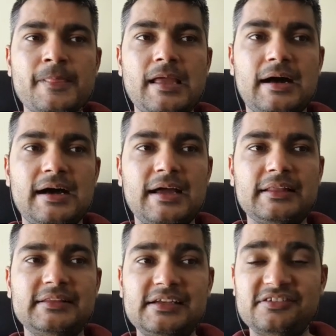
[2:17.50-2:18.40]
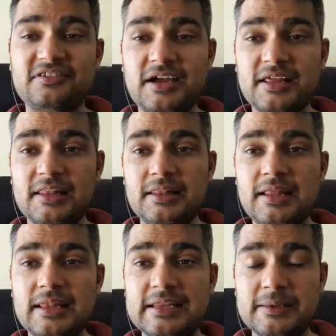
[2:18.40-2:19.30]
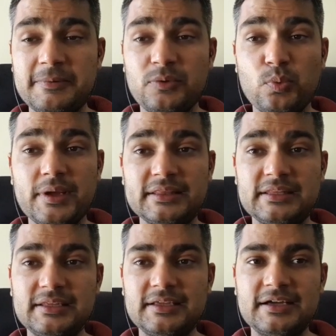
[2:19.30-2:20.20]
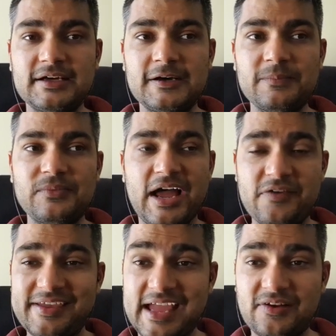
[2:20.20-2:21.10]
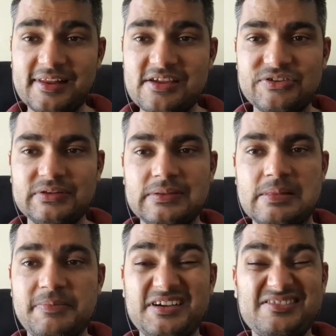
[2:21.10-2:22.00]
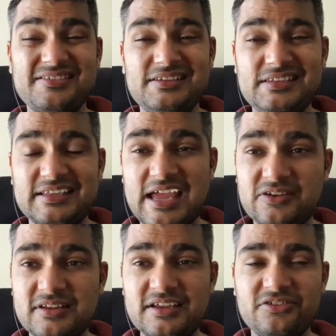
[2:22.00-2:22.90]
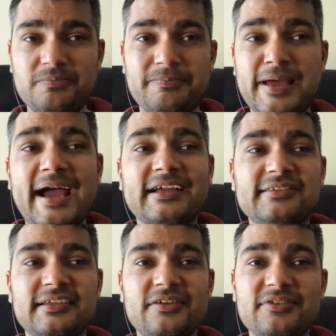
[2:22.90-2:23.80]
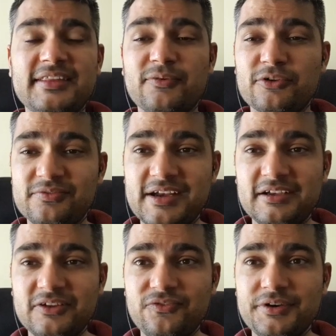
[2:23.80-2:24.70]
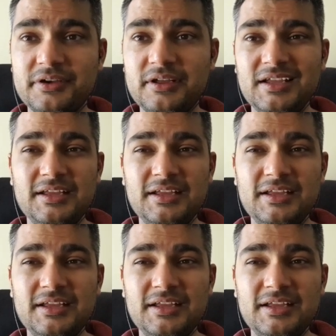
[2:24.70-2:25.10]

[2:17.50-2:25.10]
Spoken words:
I did struggle a little bit with IV cannulation, particularly the cannulation packs and everything was very different.